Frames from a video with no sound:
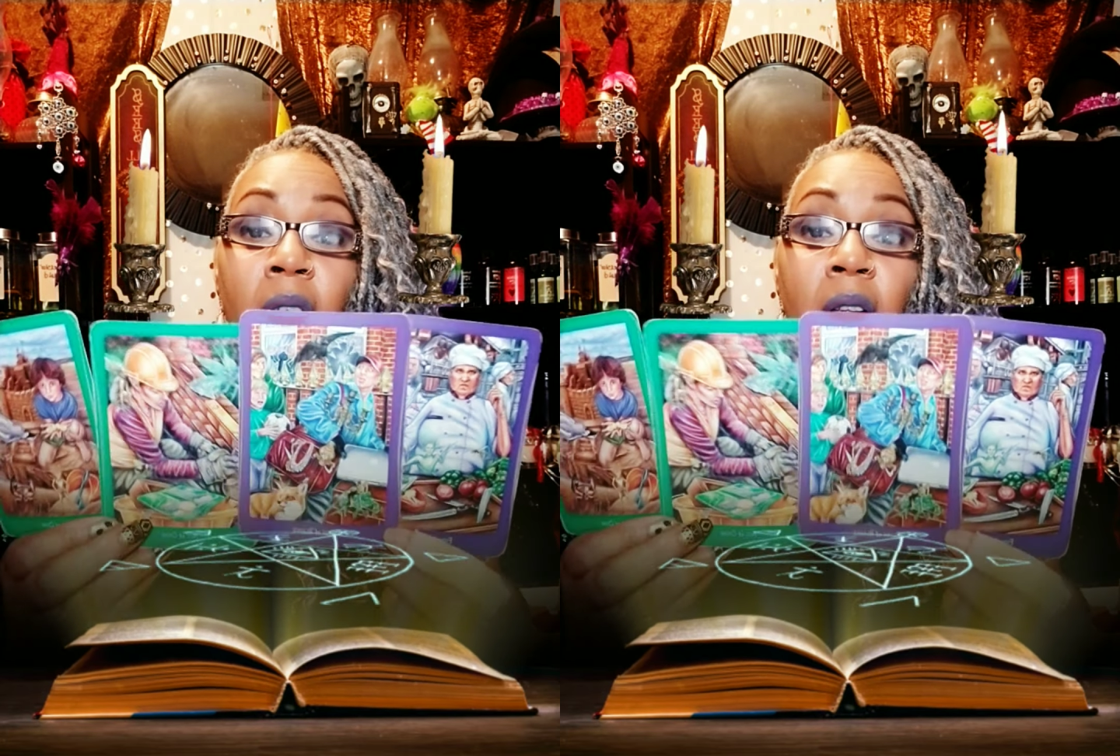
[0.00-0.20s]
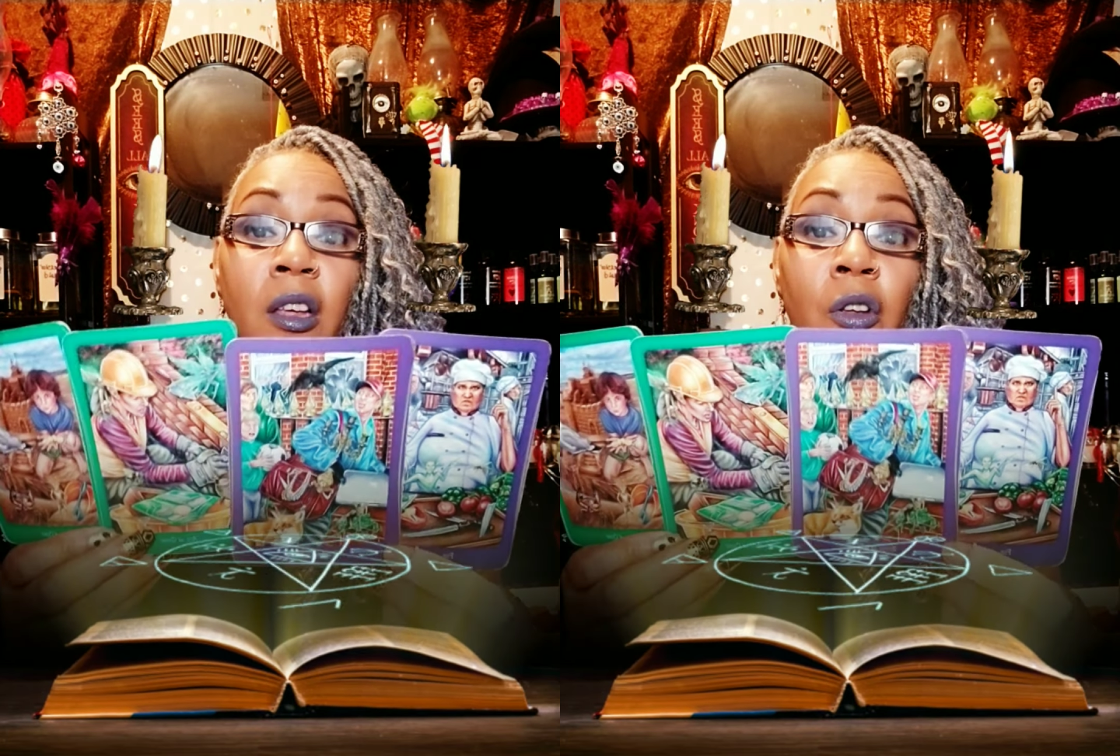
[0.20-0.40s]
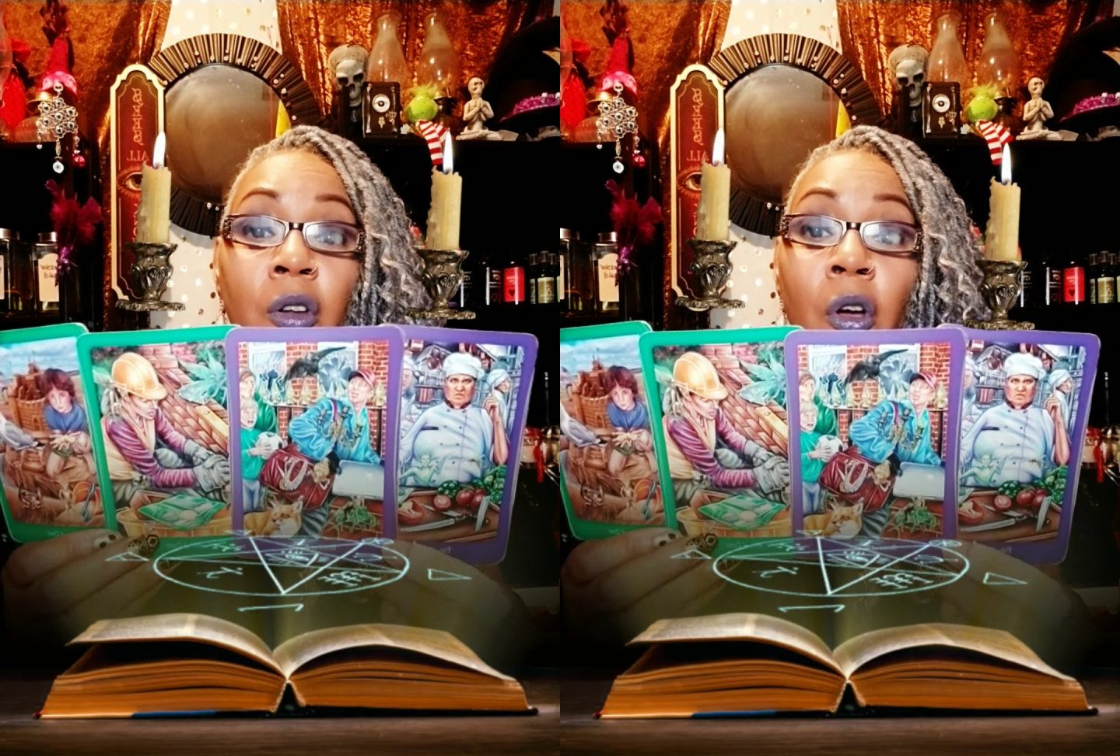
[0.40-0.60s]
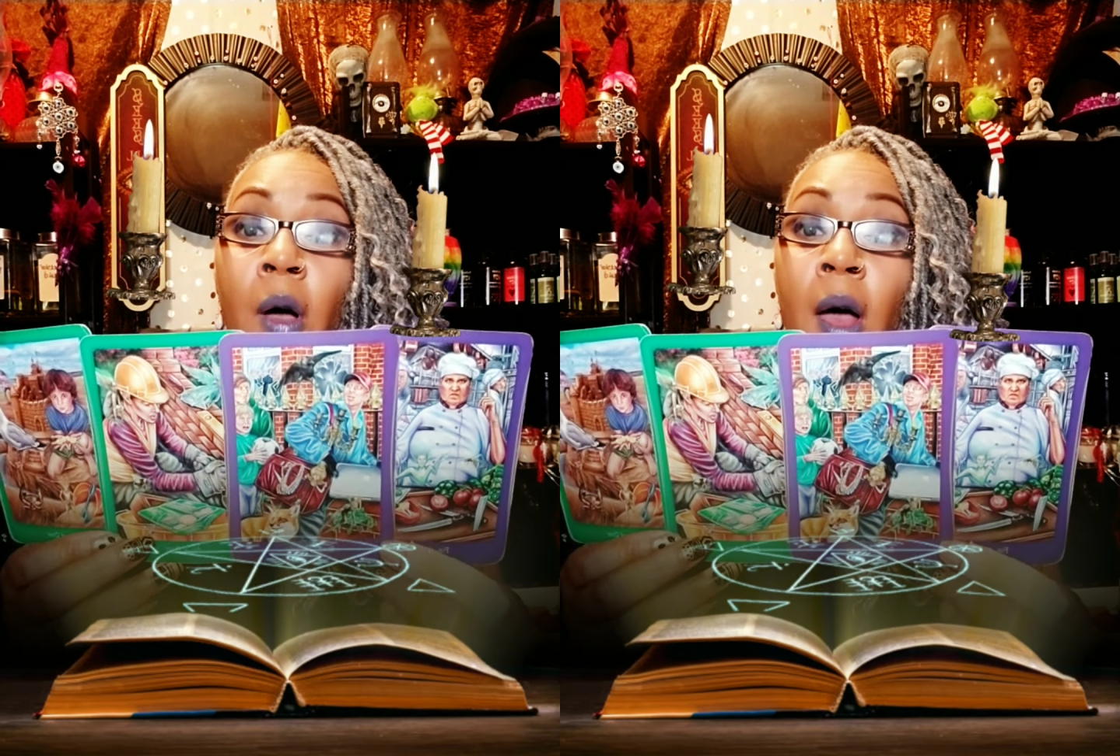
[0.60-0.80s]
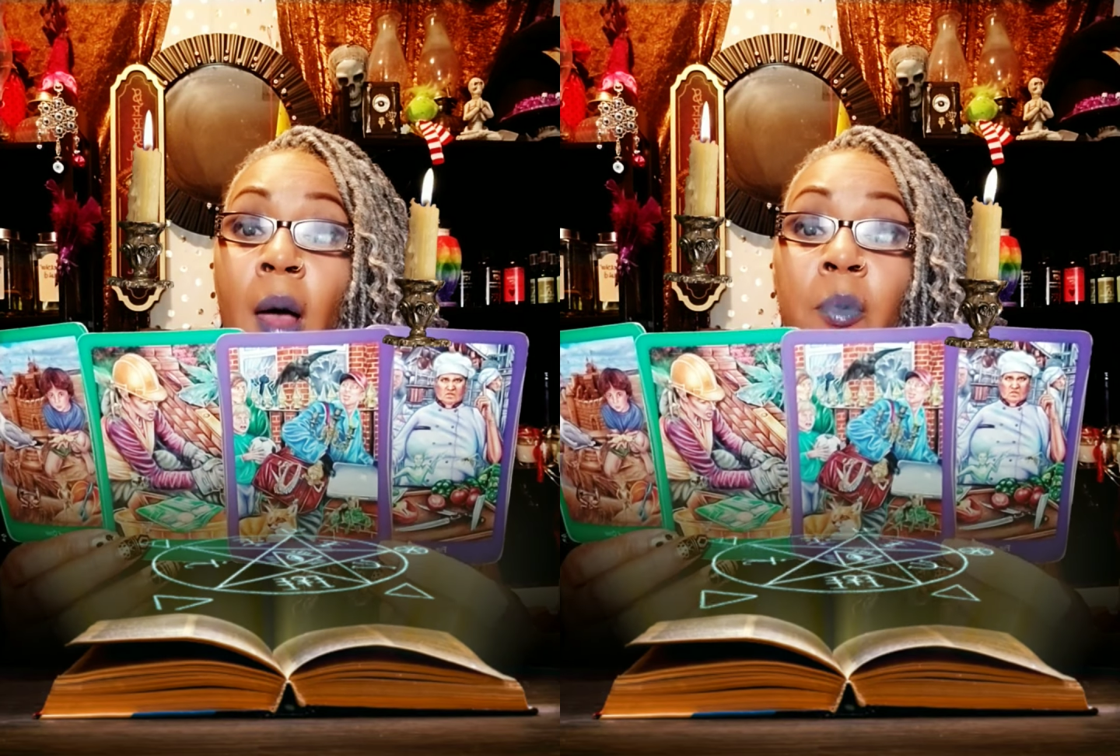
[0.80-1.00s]
You
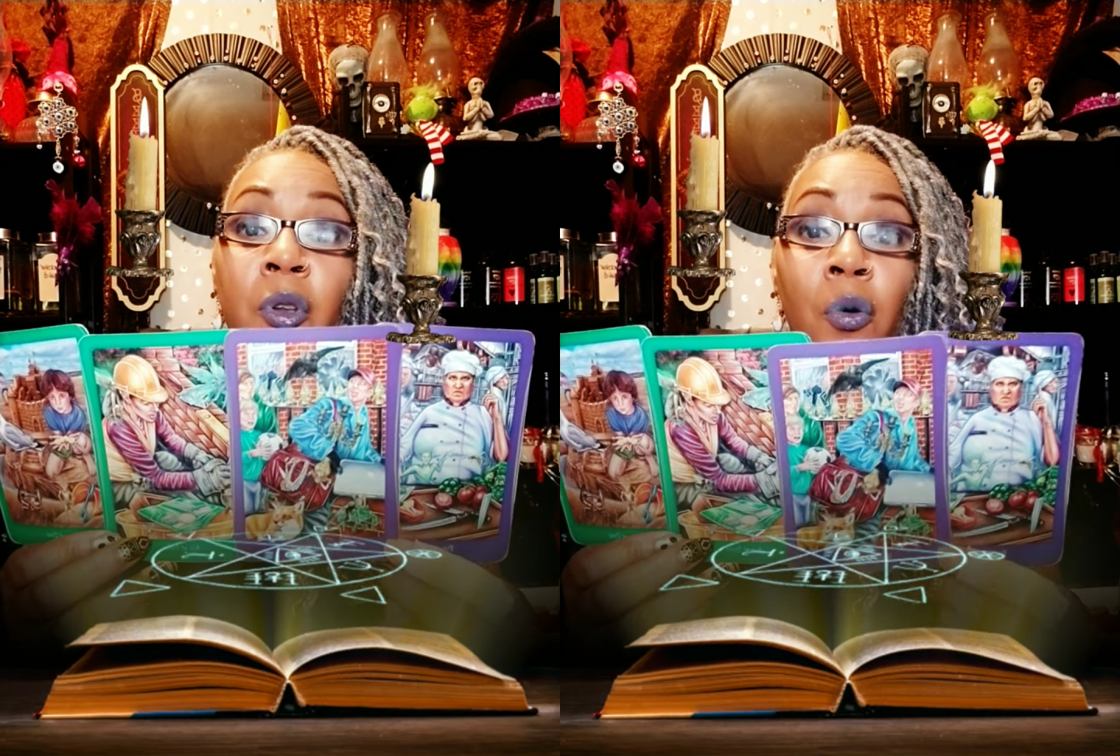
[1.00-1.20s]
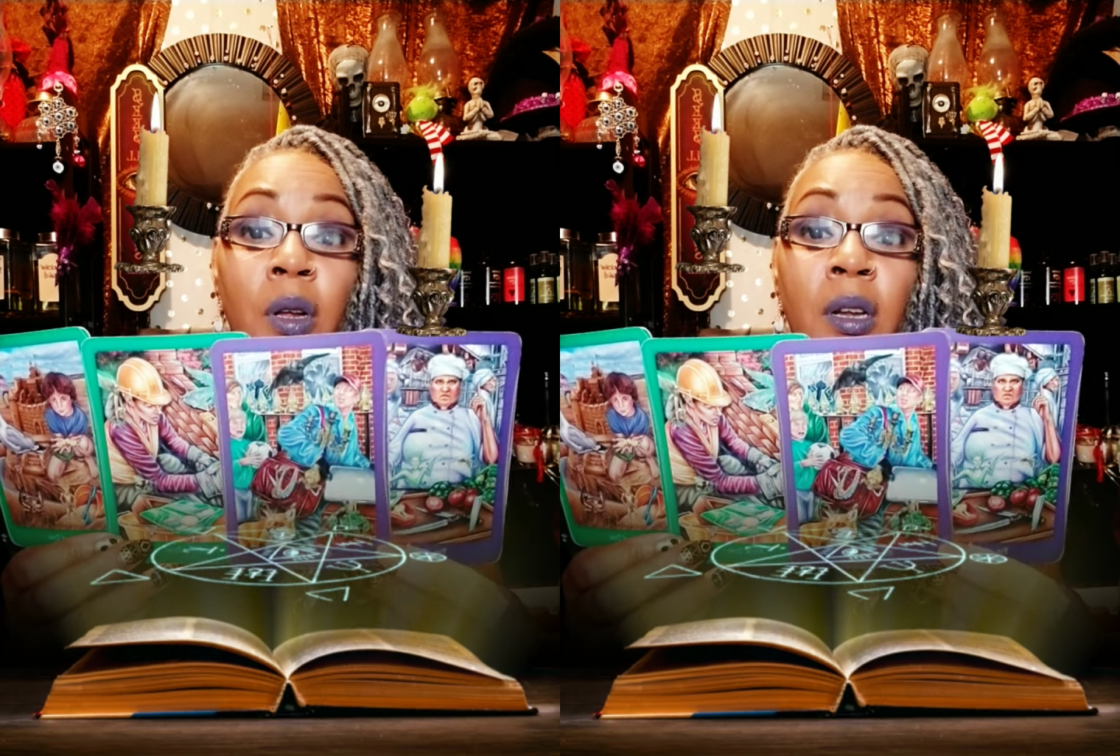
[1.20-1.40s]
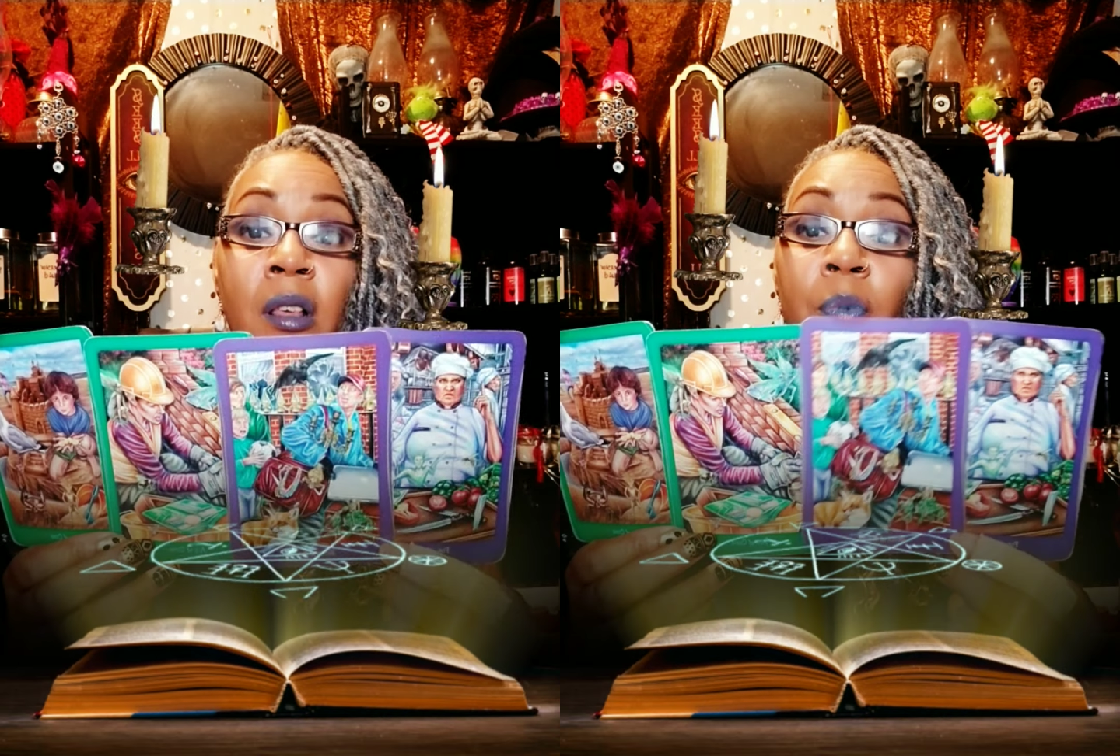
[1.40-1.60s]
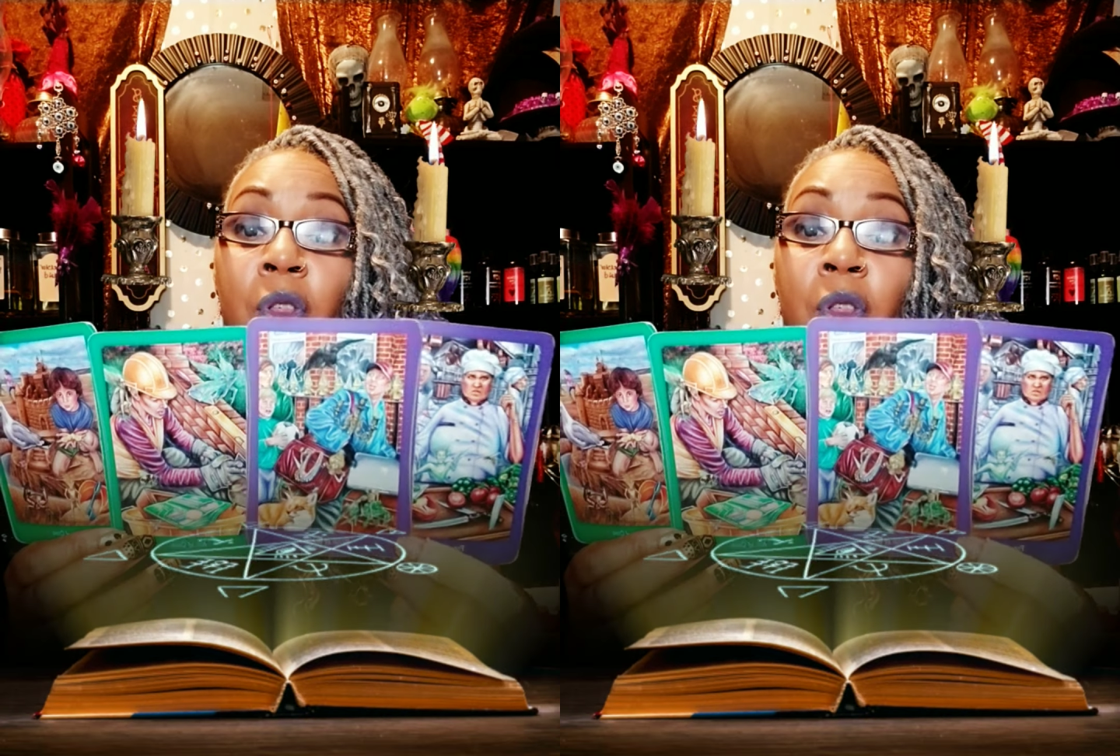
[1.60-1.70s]
know, I'm doing this,